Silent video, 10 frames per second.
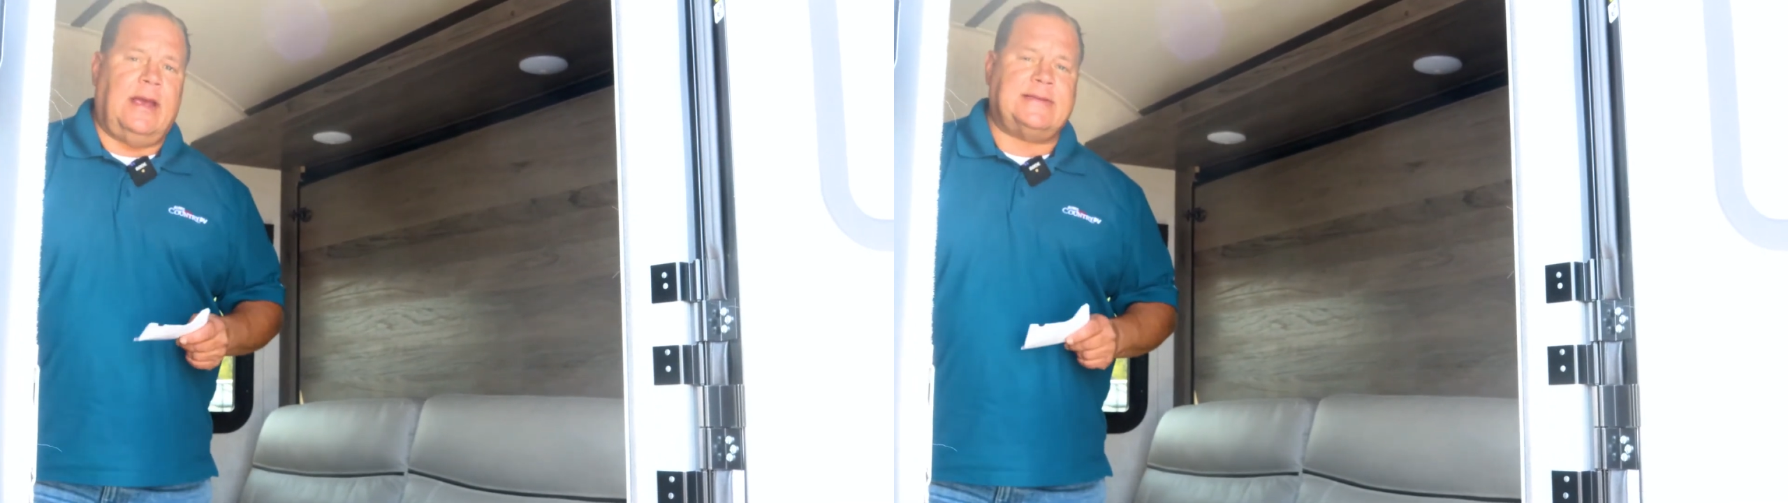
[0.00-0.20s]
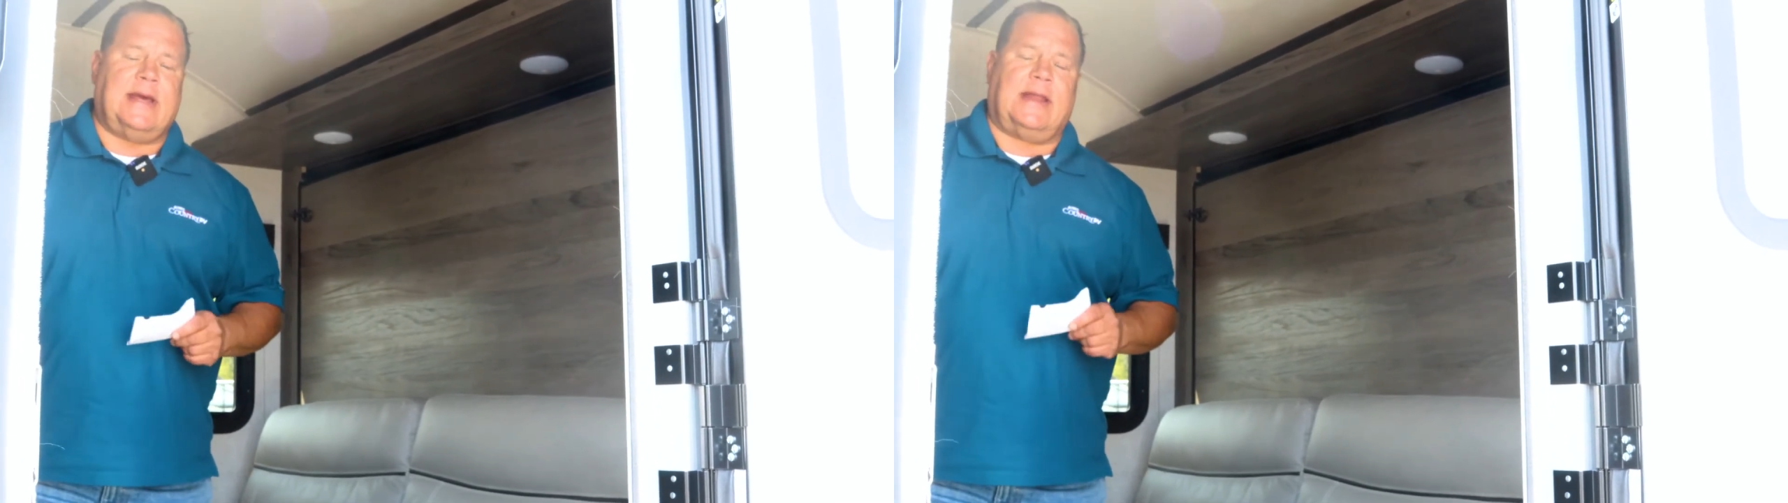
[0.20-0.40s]

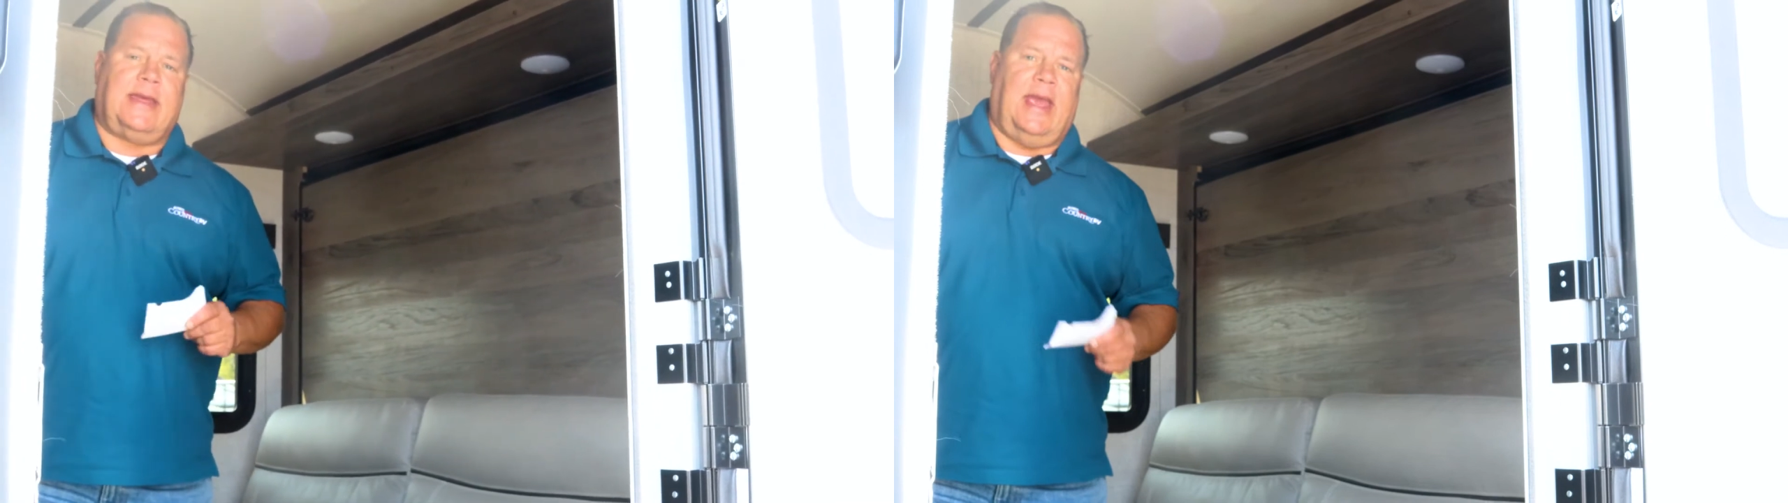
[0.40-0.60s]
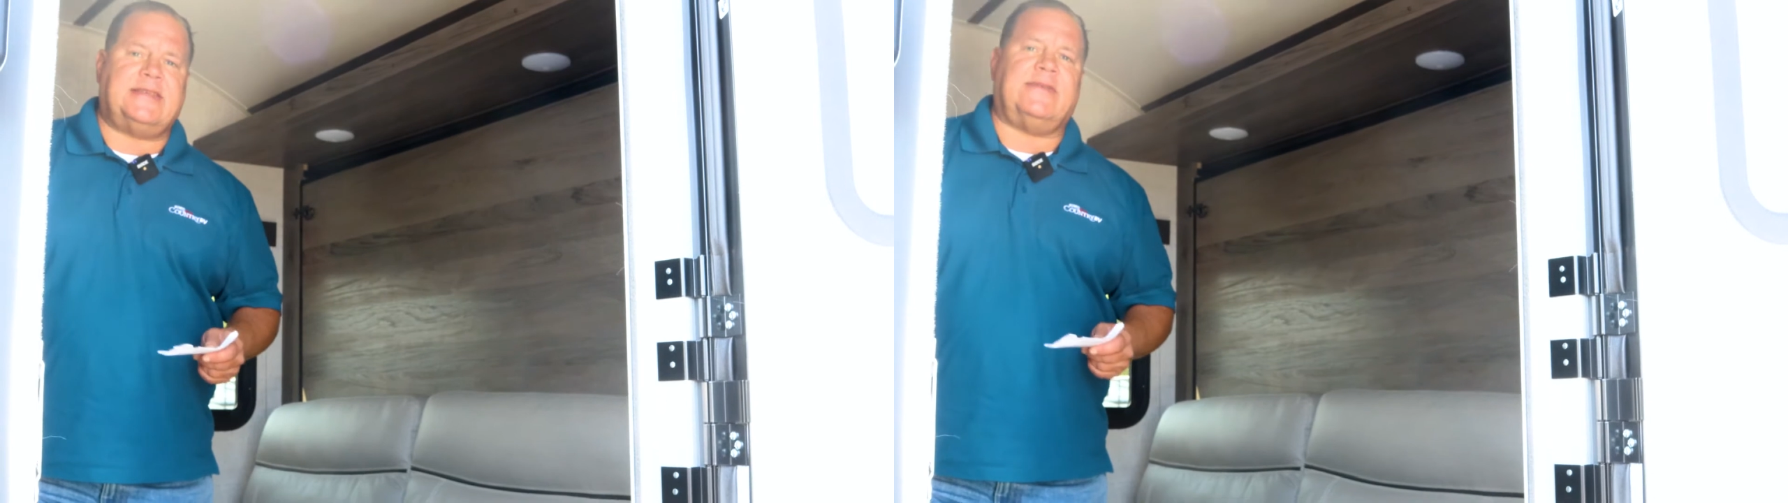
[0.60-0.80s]
is that in
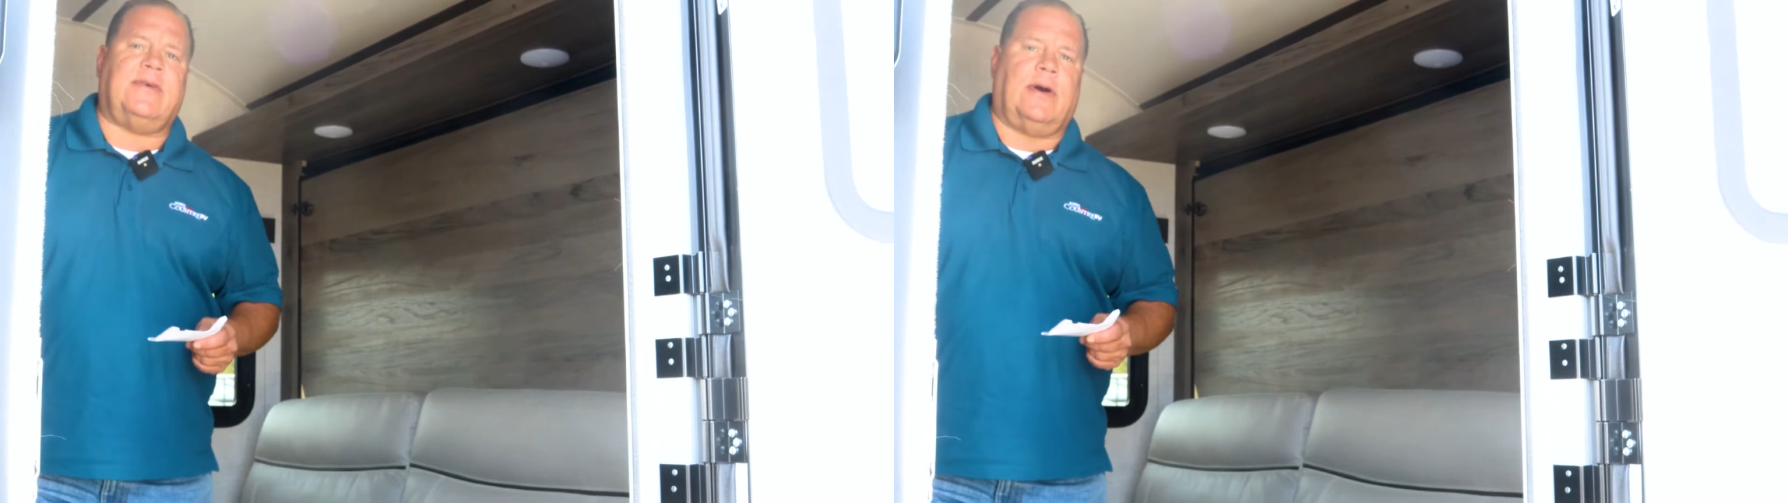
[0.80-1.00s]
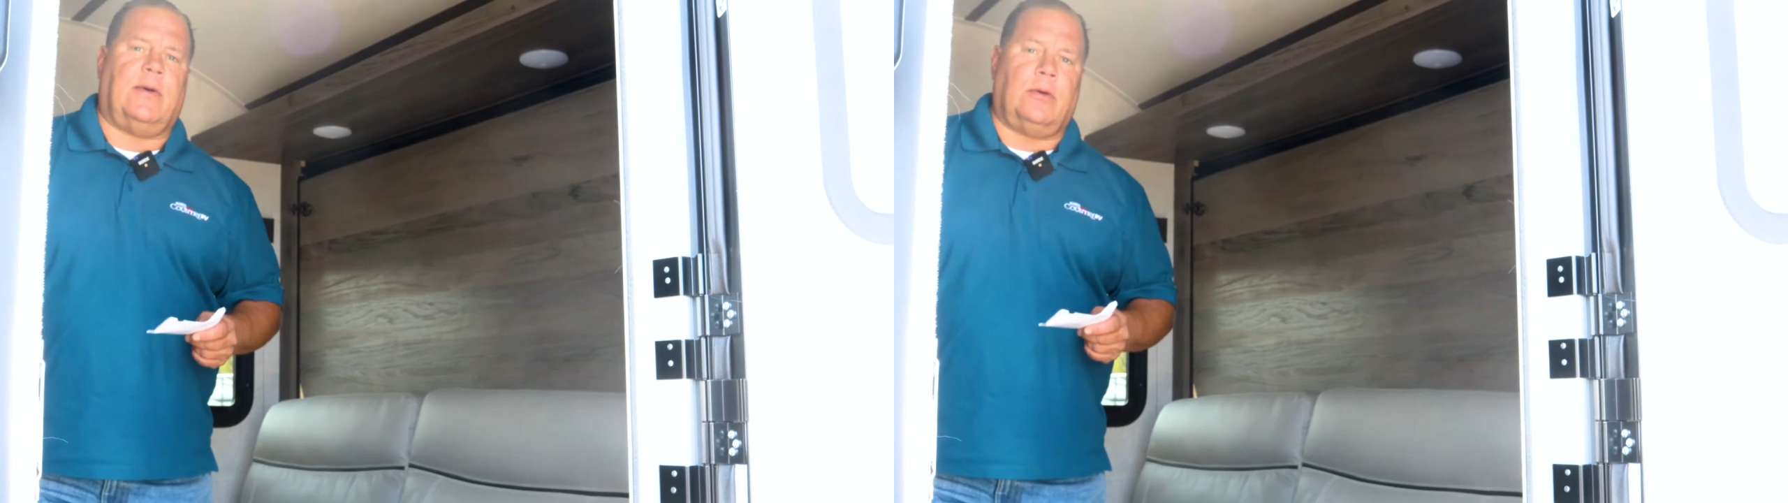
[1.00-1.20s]
case of
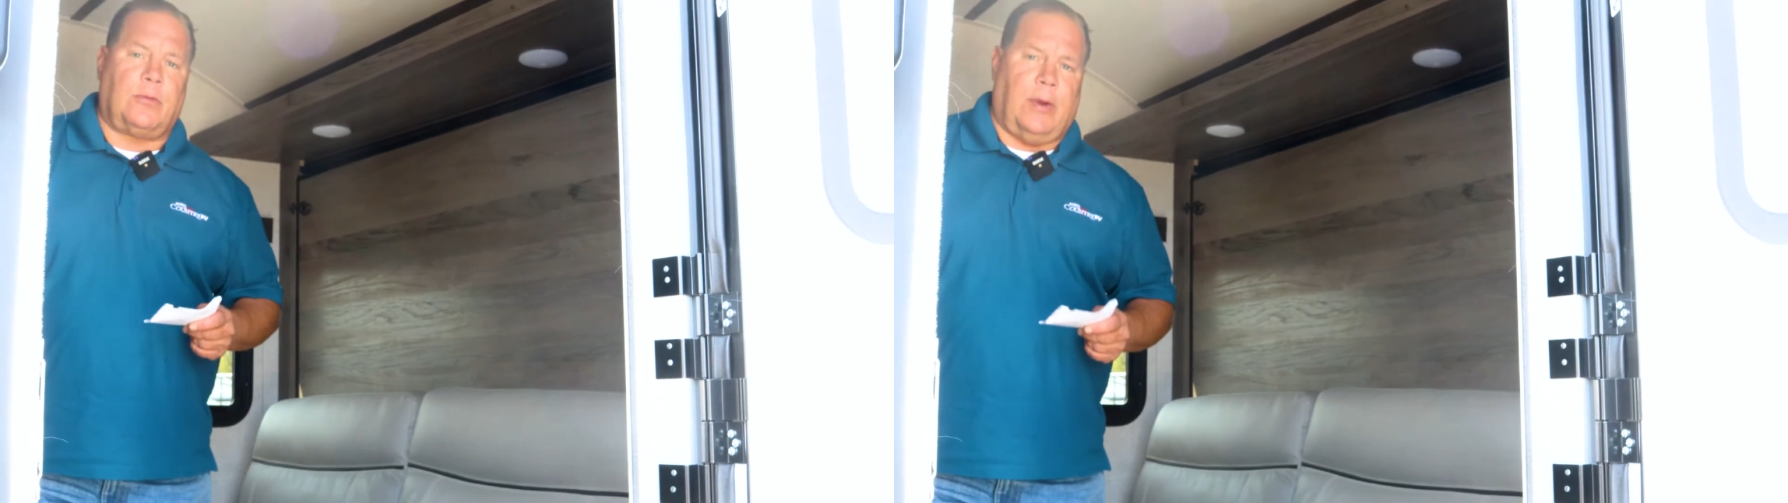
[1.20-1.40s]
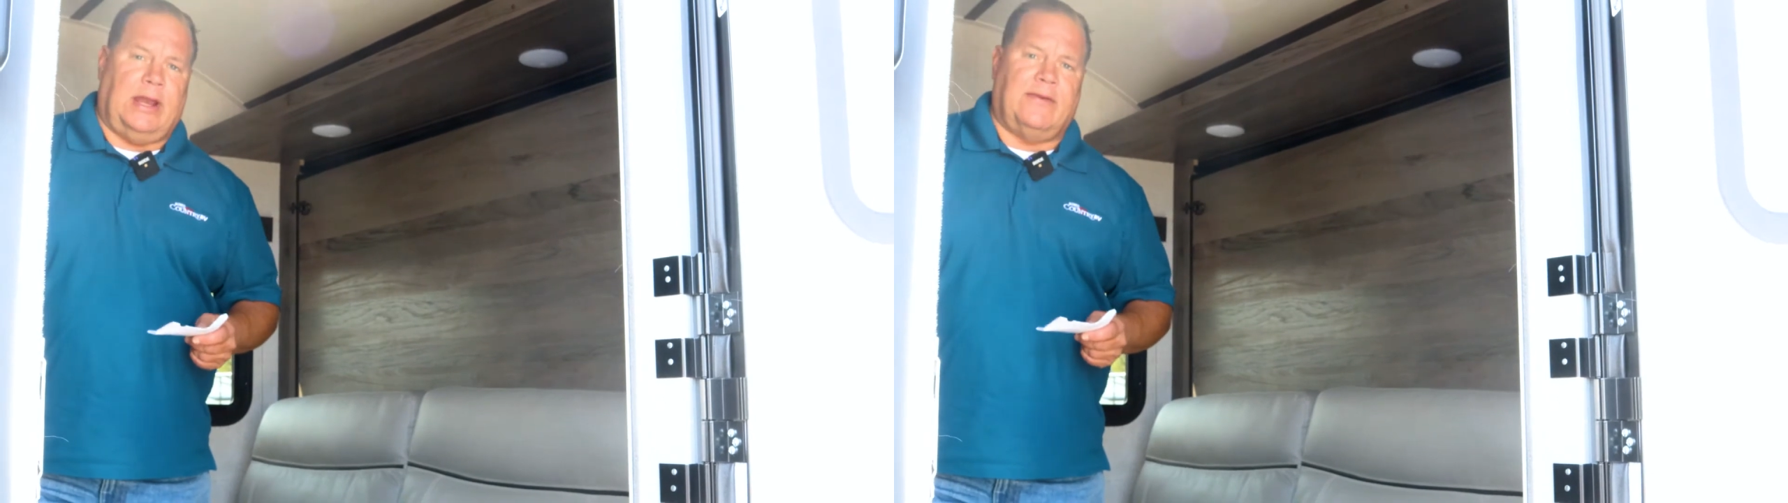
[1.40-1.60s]
a
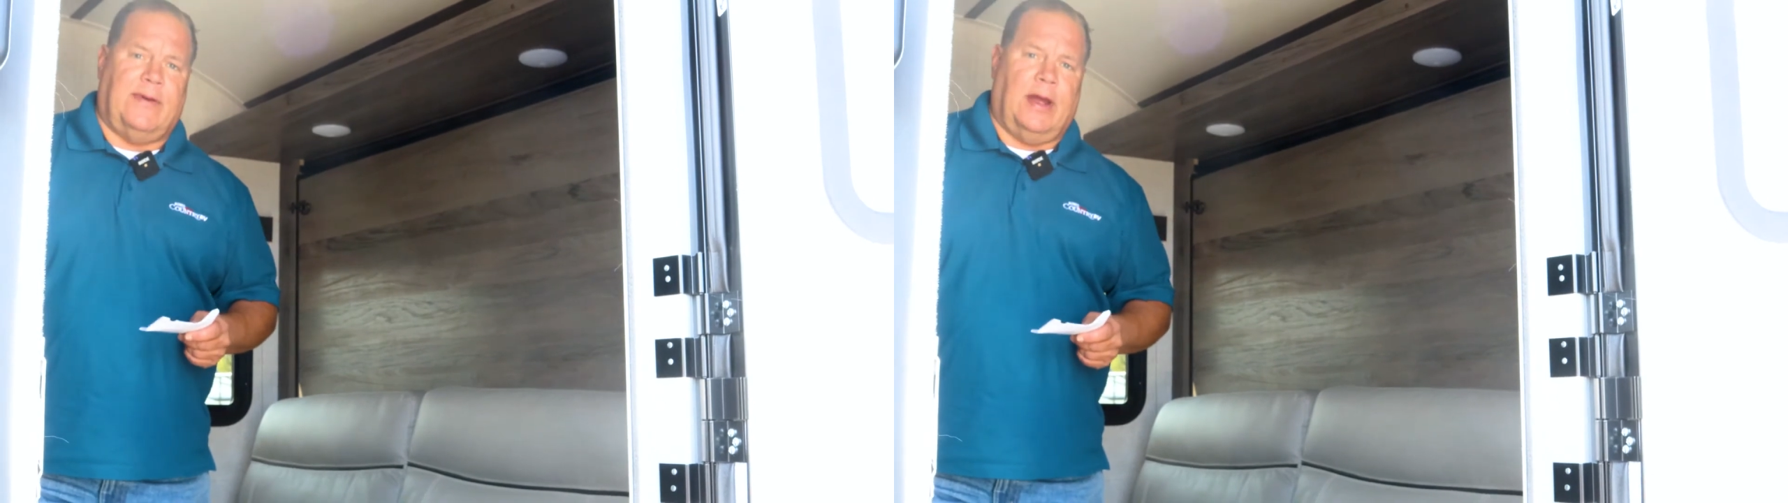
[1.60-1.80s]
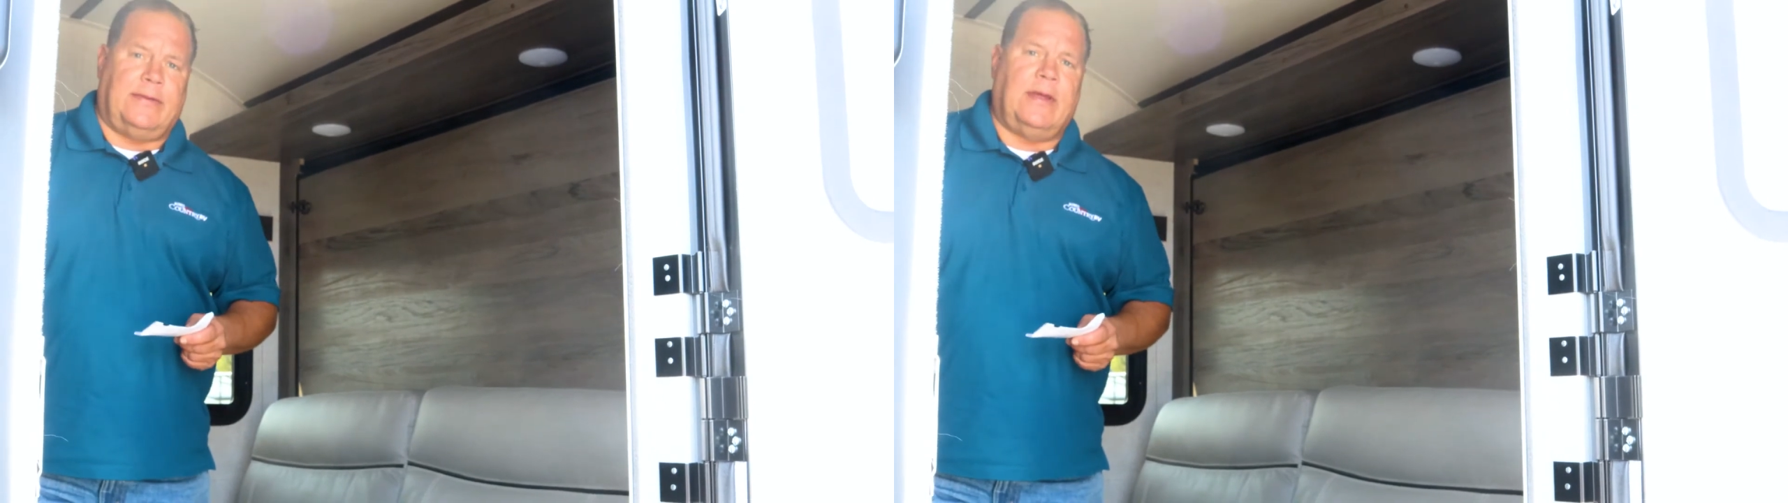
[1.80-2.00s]
rain
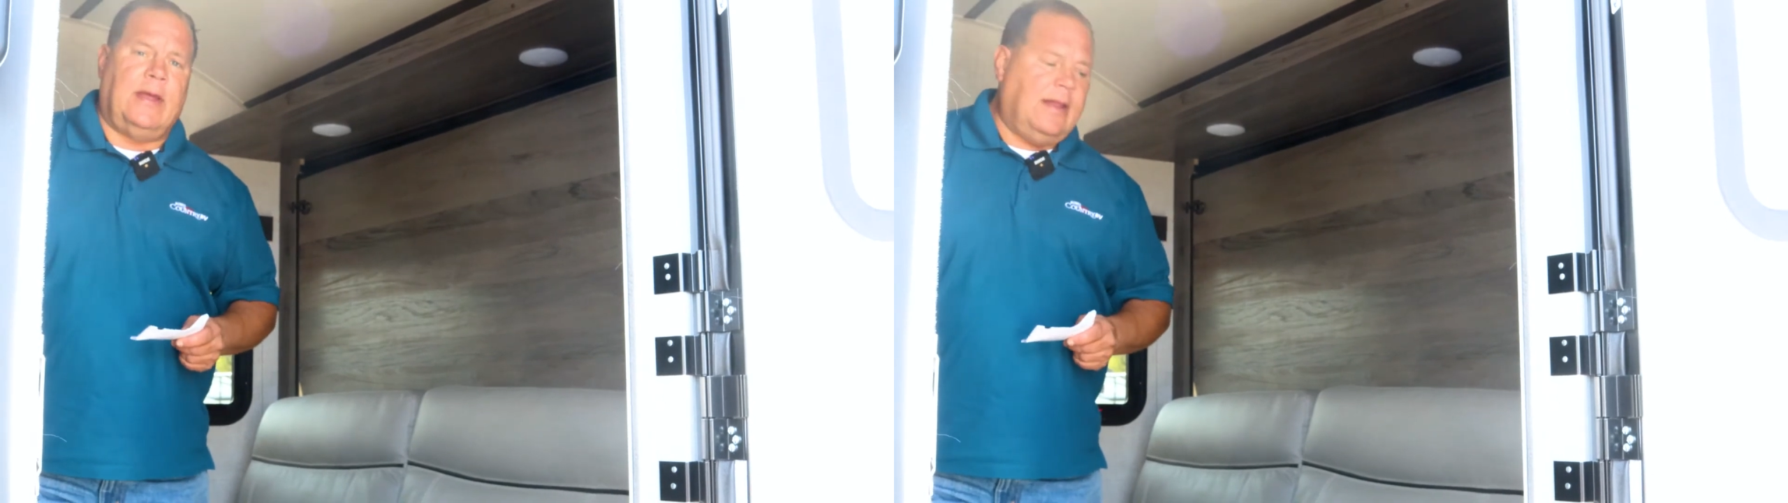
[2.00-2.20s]
event,